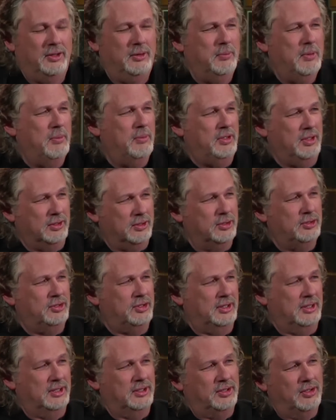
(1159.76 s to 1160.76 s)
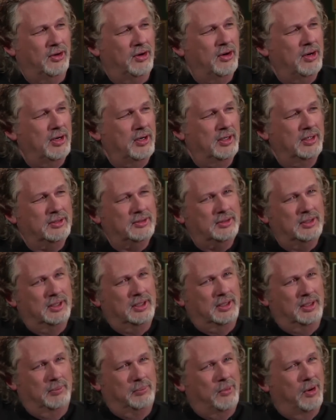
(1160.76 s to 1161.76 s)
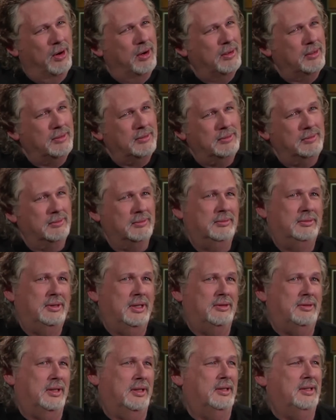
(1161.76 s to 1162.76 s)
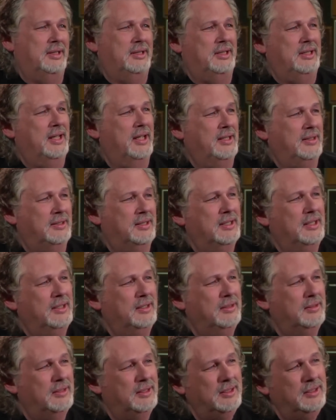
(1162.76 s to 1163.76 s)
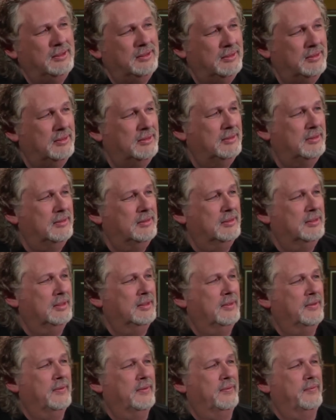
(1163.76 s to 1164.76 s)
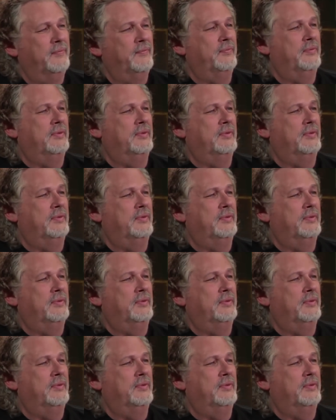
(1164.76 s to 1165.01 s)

you remember the acoustic guitar? Uh, a Martin mm-hmm. sounds like a D18 D. Yeah,